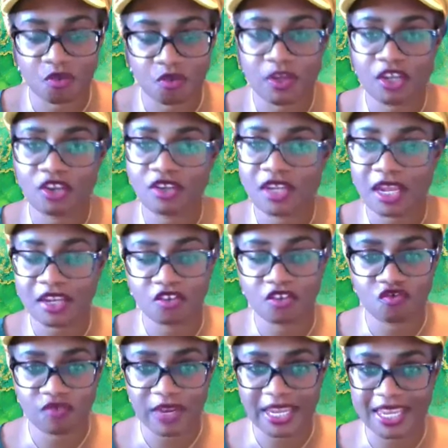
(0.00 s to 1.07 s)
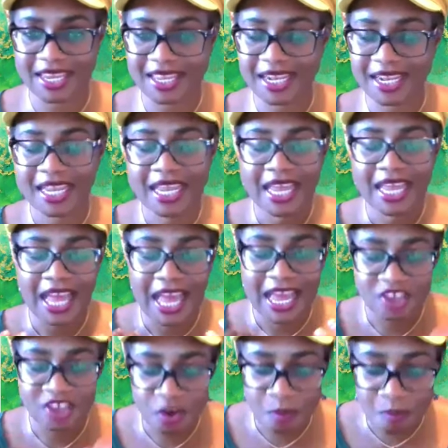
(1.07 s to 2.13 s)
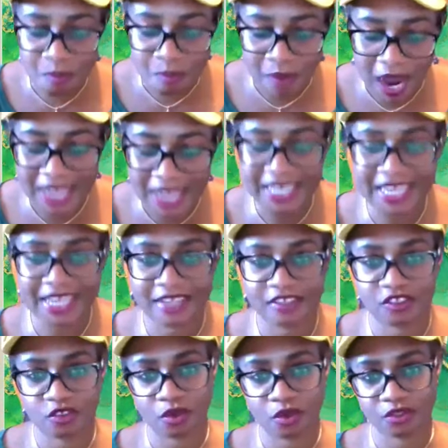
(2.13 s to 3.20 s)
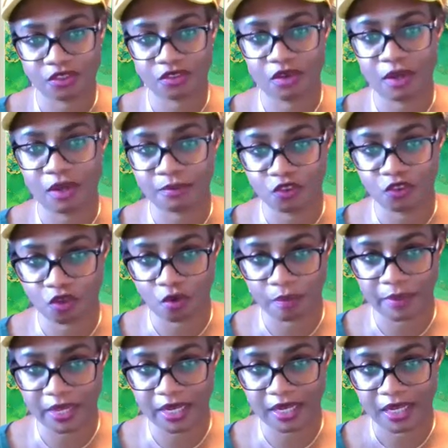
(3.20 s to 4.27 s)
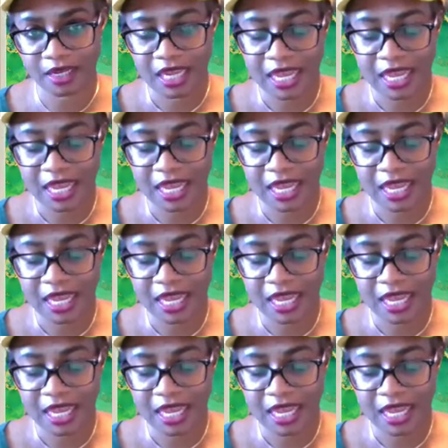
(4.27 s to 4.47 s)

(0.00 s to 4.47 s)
And when you're done, you drink it, and your body gets to also absorb it.